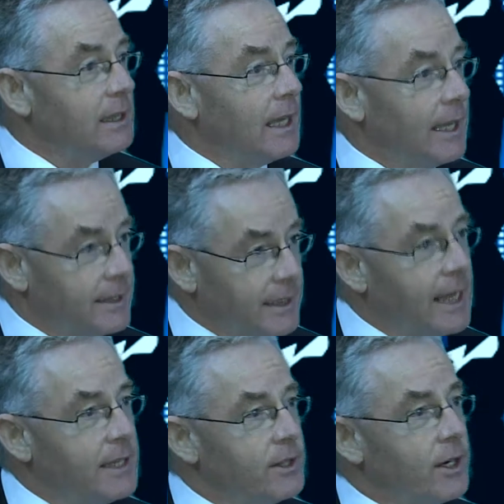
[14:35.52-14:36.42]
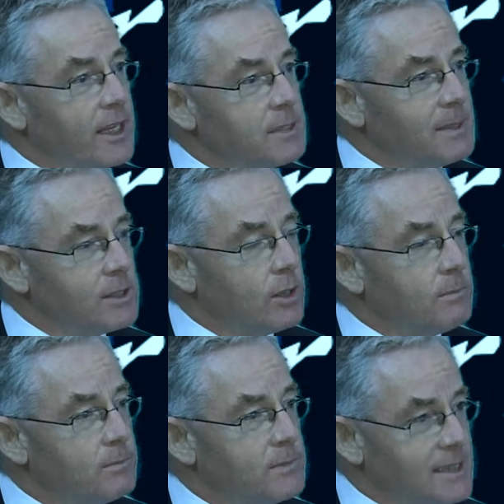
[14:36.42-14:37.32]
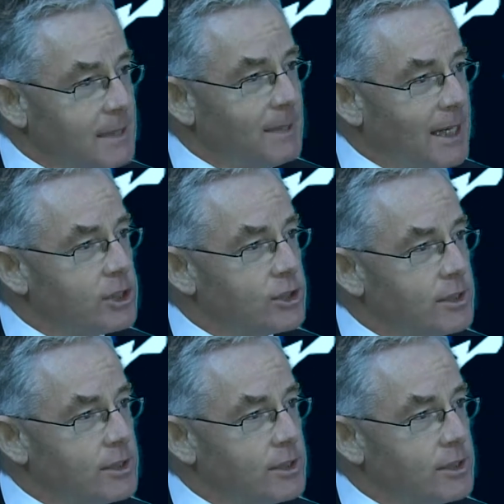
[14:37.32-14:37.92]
and again, there has been some stimulation